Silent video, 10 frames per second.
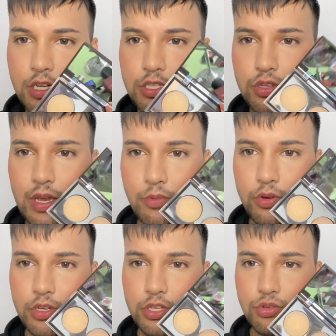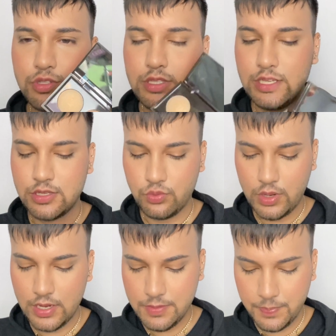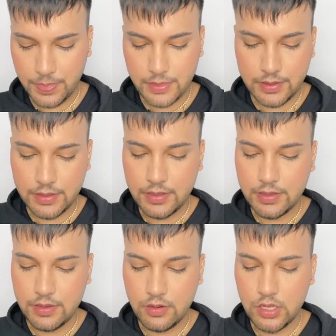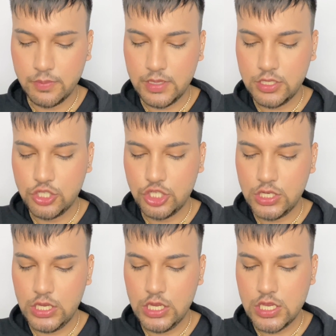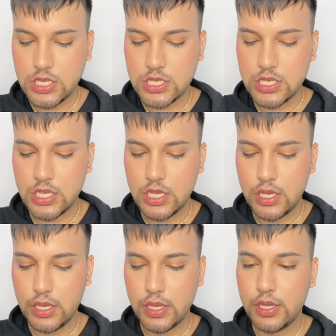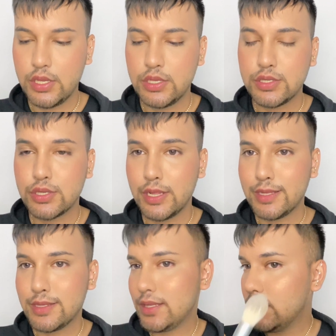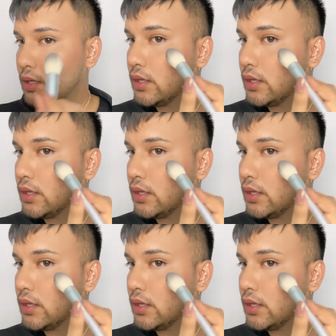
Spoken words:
So I'm going to use this one on my cheeks. So let's see.